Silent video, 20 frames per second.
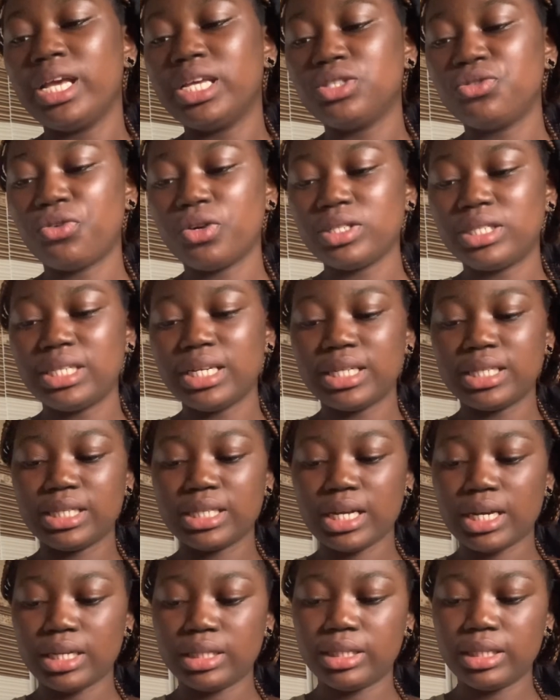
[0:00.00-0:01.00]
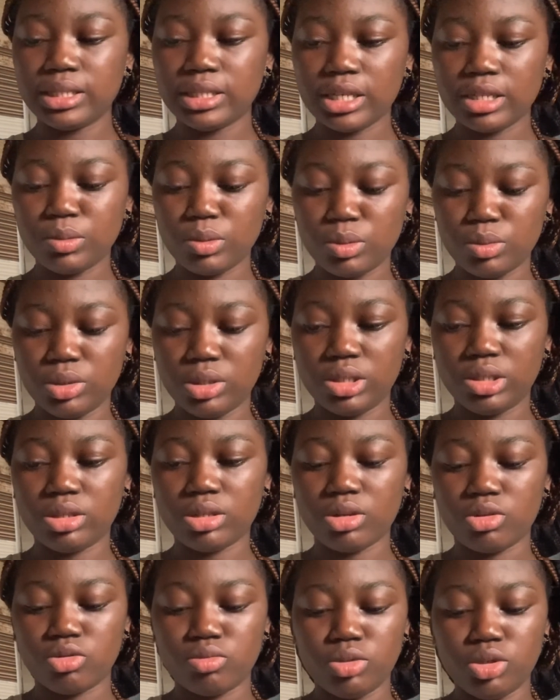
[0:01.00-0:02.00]
It's for Tessa. Tessa's mom
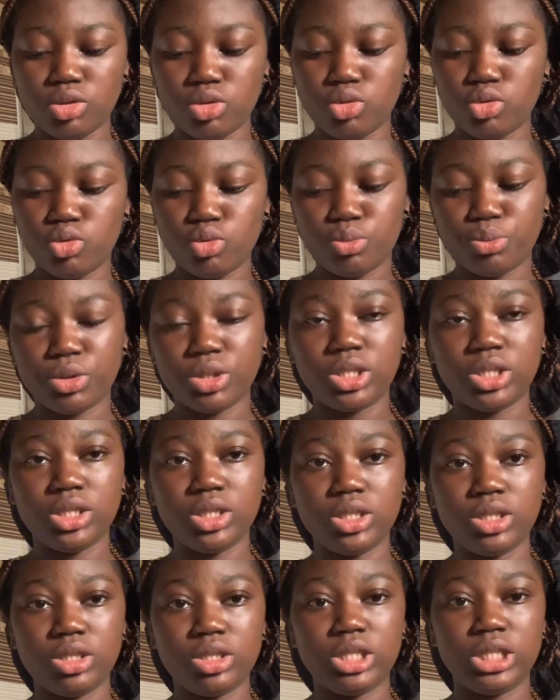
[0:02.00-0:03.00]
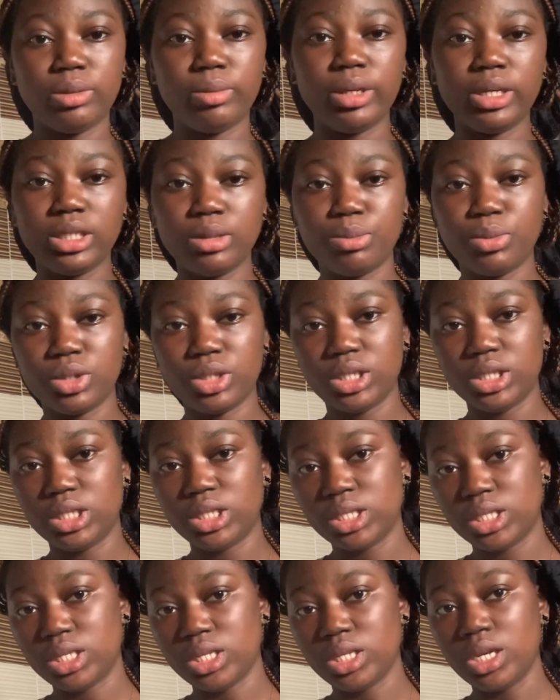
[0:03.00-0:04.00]
is into body, she makes body
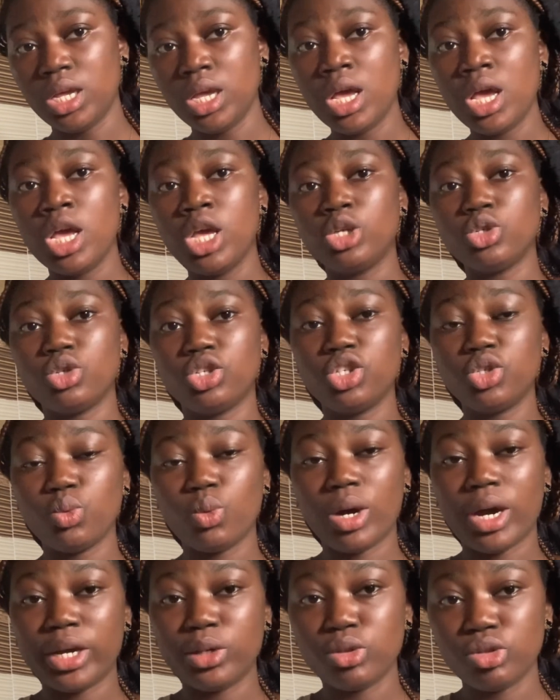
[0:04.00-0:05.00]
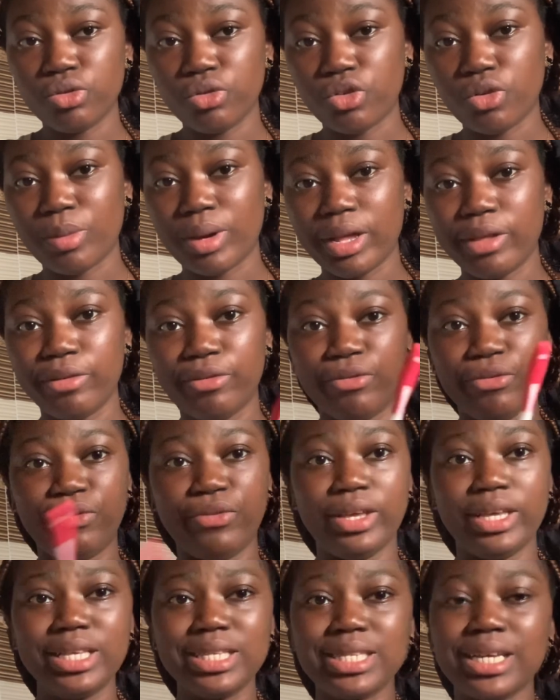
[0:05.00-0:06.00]
this day. This is what I use for my
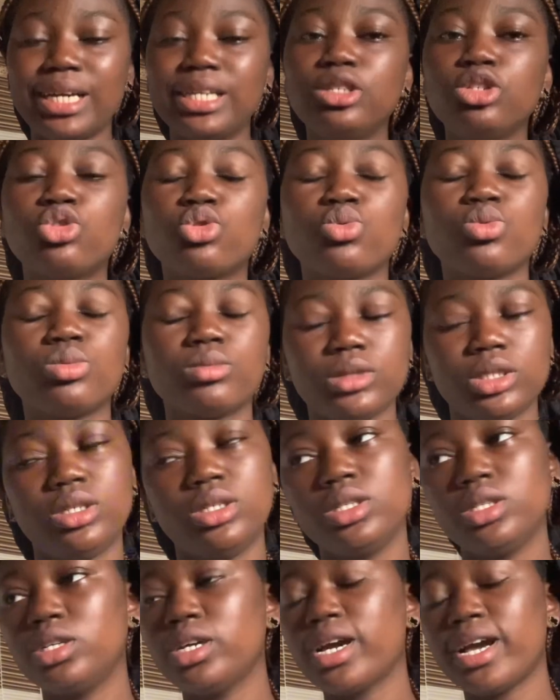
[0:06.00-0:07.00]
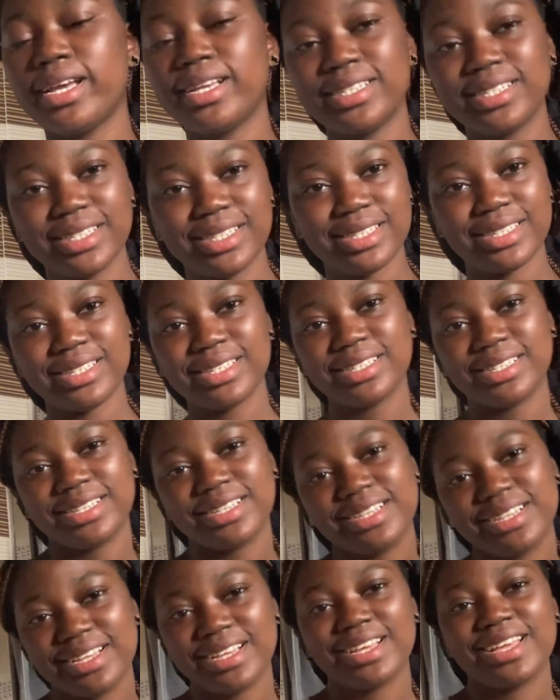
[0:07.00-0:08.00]
face. And guys,
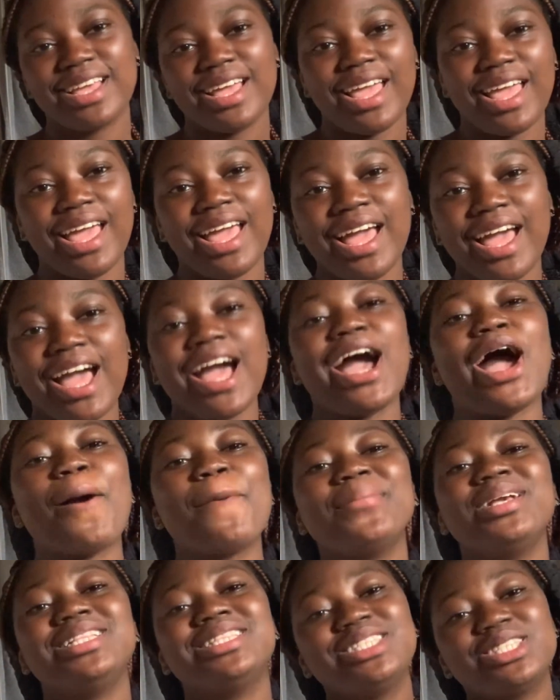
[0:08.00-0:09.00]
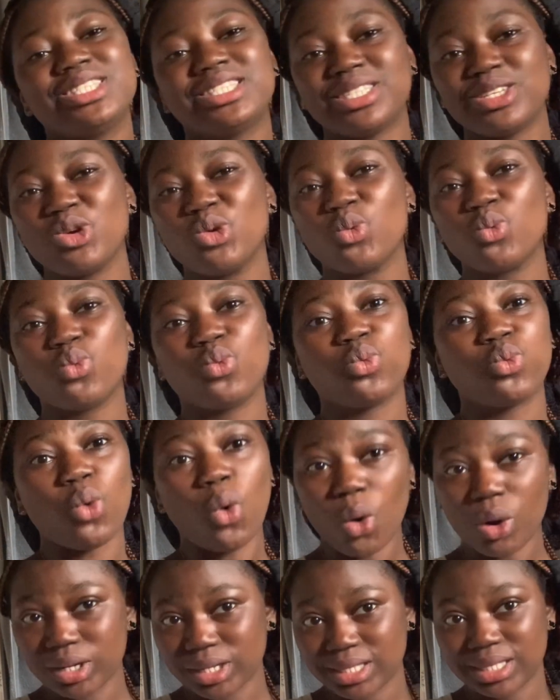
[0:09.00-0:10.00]
I mean, this thing
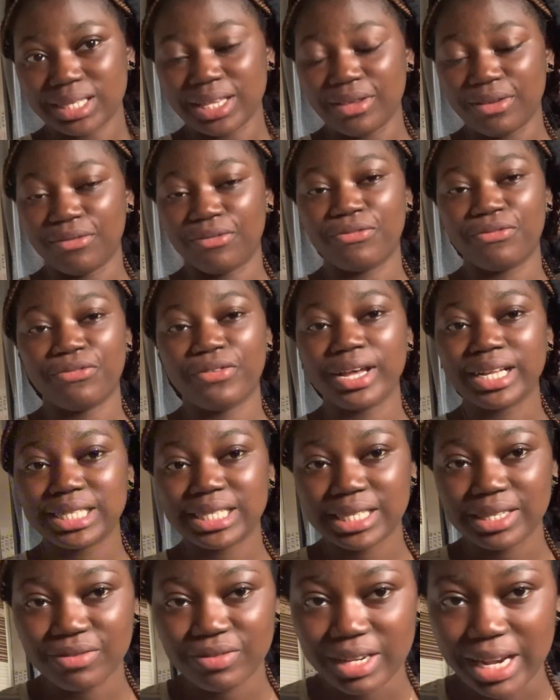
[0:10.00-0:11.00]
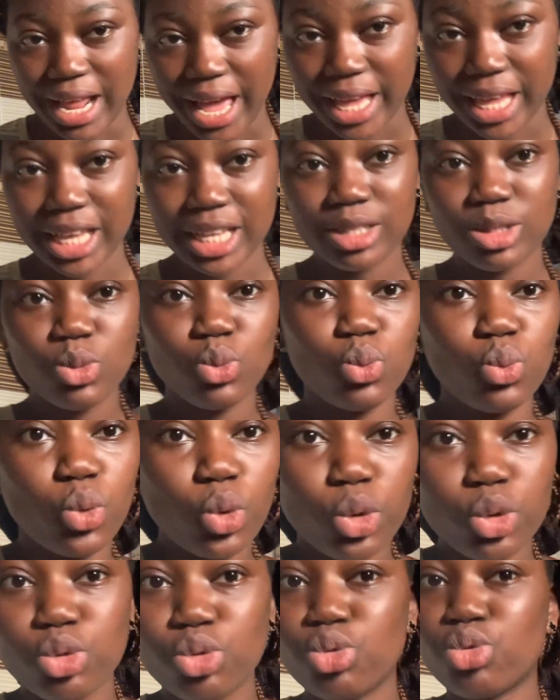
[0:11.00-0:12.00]
works effectively. Like, it
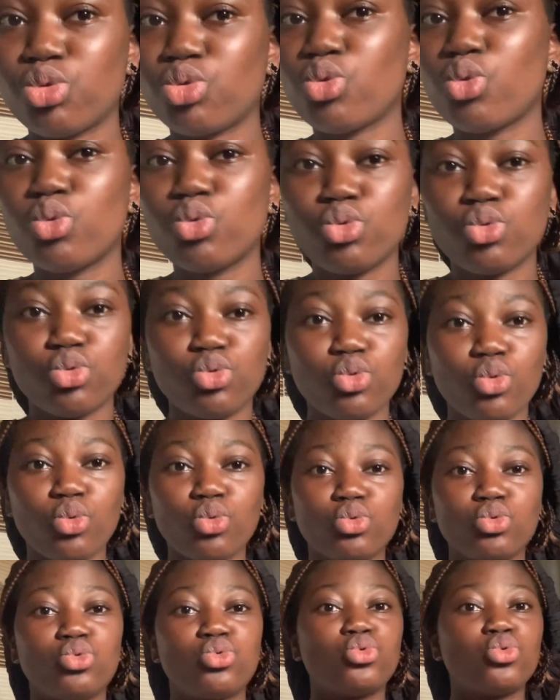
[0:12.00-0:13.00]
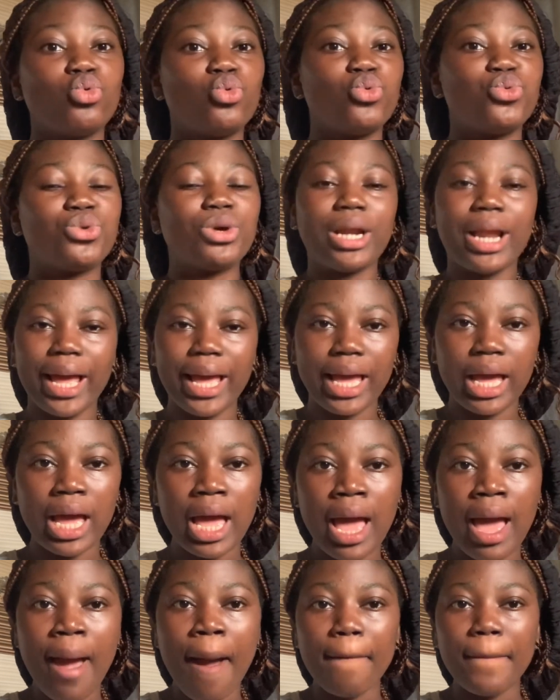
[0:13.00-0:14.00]
works so,
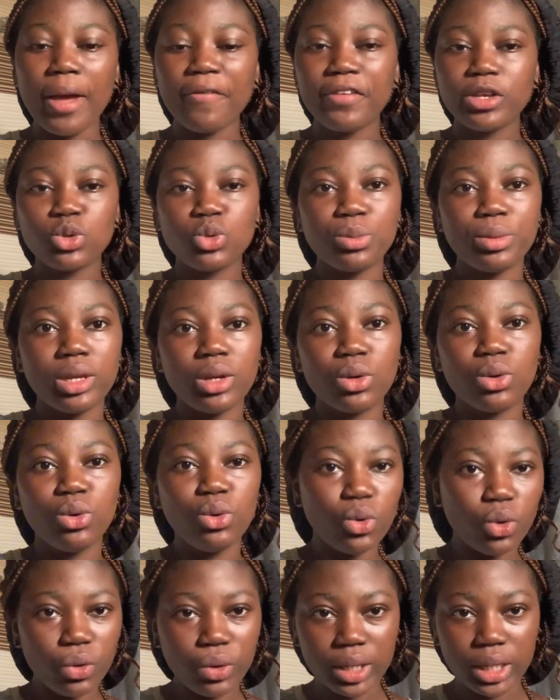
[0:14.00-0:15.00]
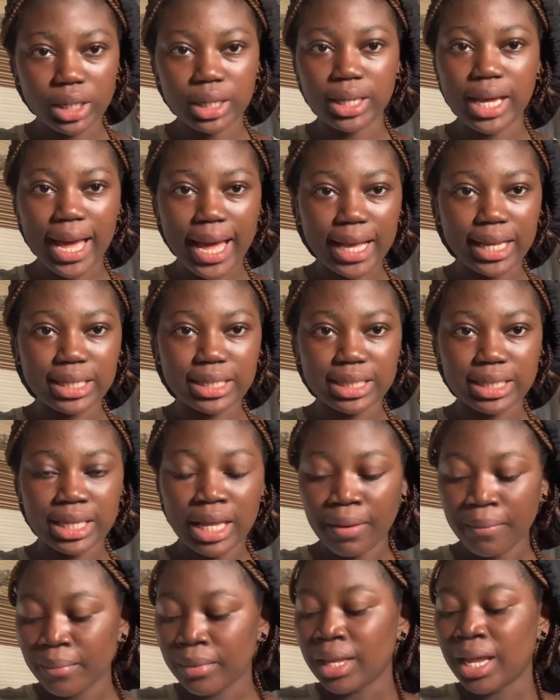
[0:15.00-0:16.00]
like, my face will be glowing,
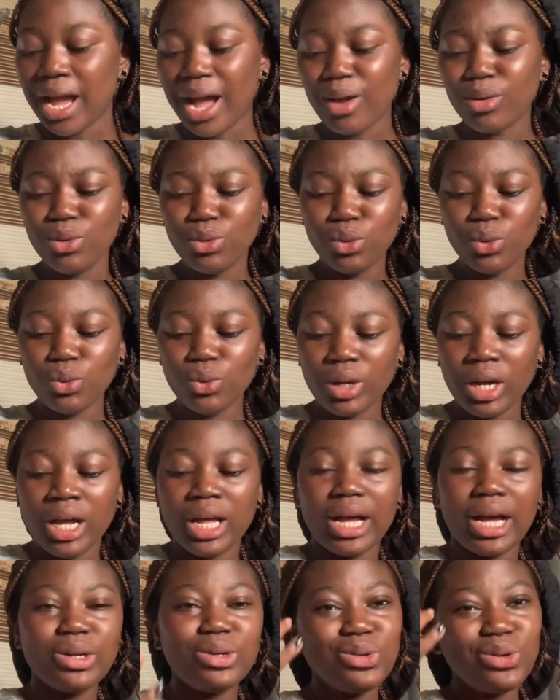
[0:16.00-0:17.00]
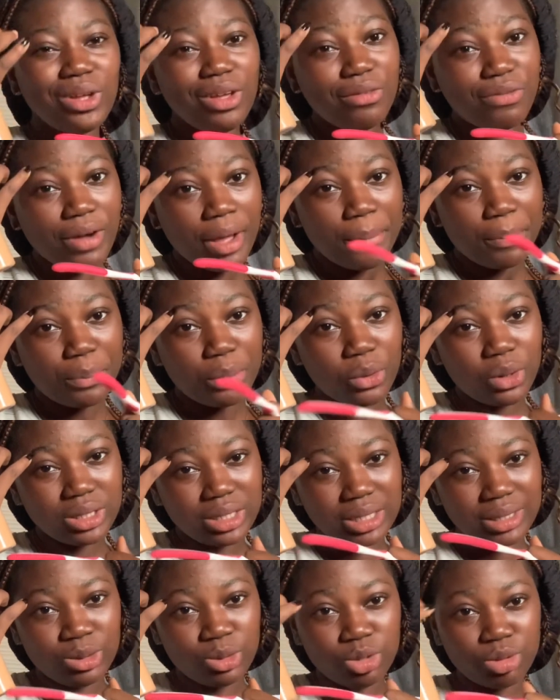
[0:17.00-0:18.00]
guys. I don't know if I poured
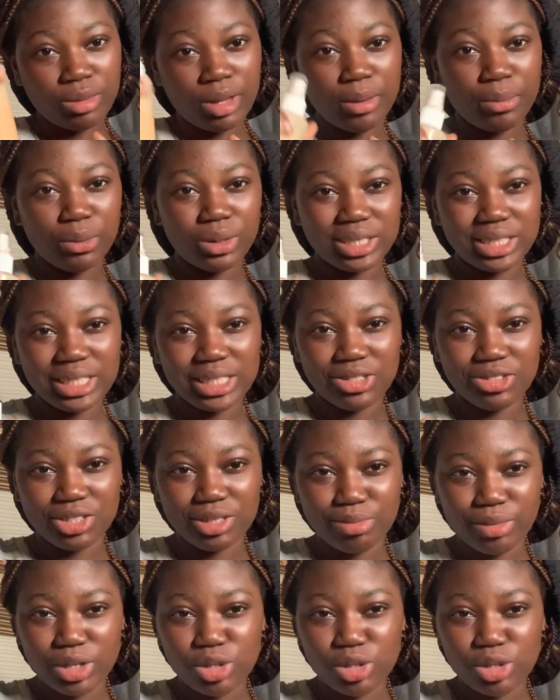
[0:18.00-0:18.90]
it into my body cream.